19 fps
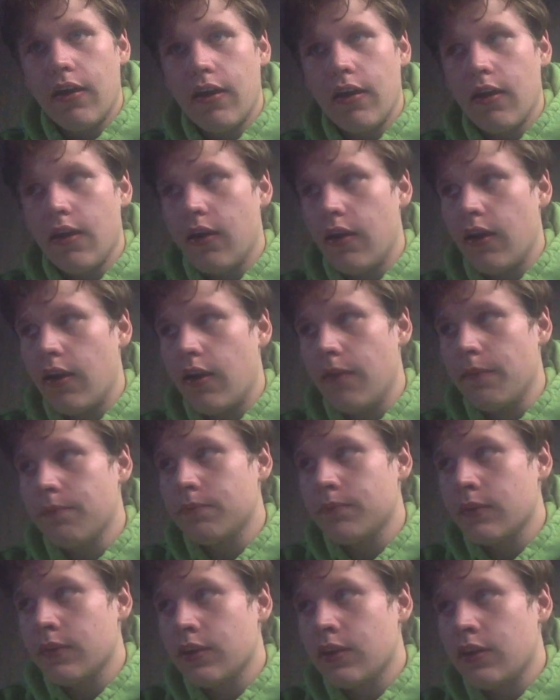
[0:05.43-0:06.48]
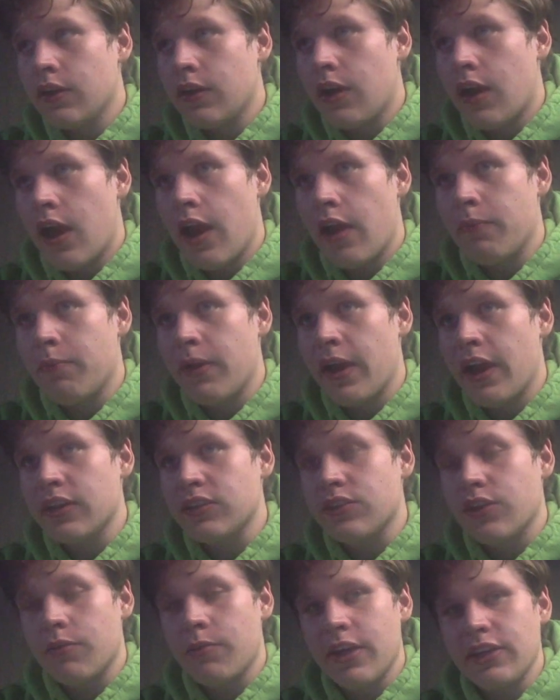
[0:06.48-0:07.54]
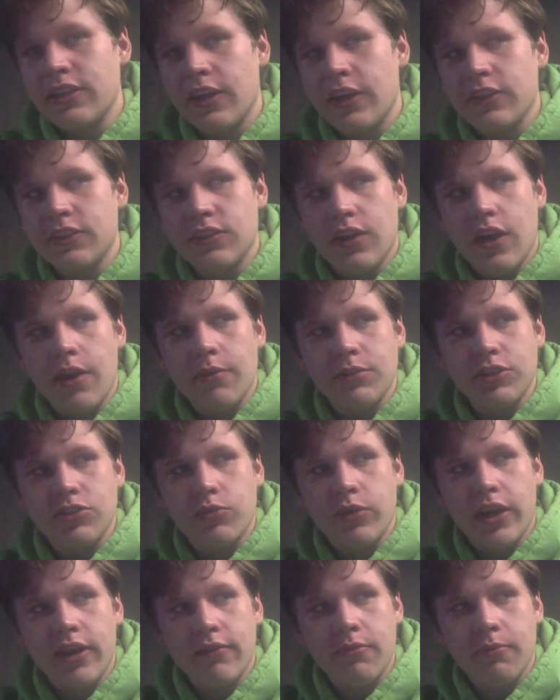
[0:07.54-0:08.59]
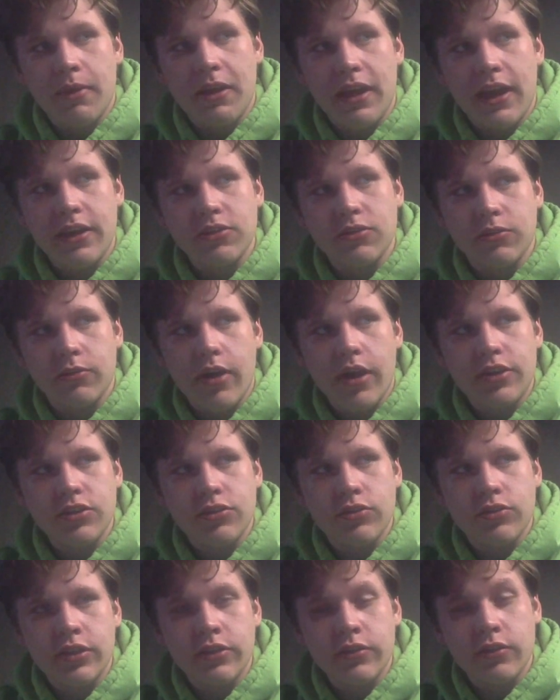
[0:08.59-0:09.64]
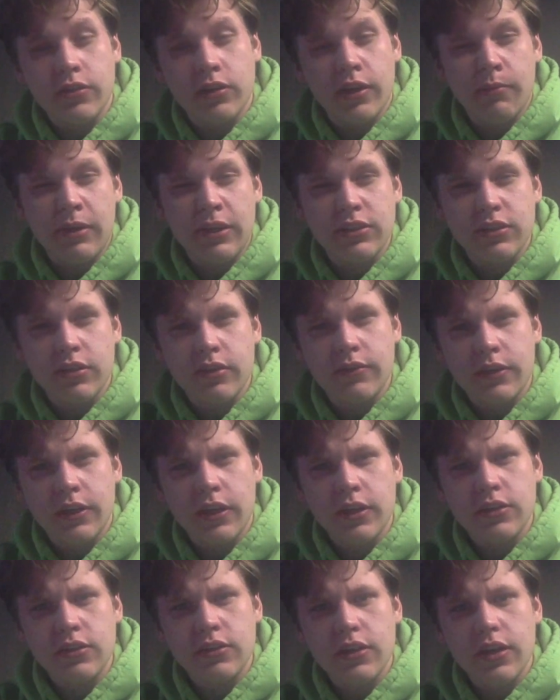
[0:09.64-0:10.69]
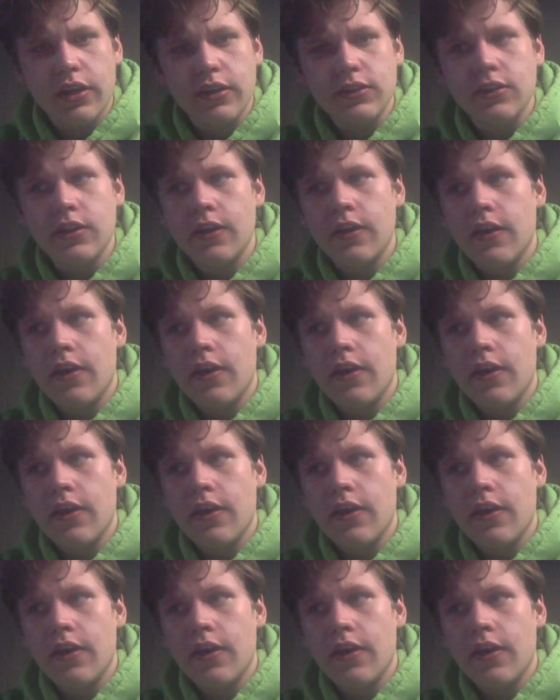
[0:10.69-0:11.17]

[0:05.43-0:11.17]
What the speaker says: Uh, I passed all my tests. Now I'm just waiting for my national registry, so like my certification test.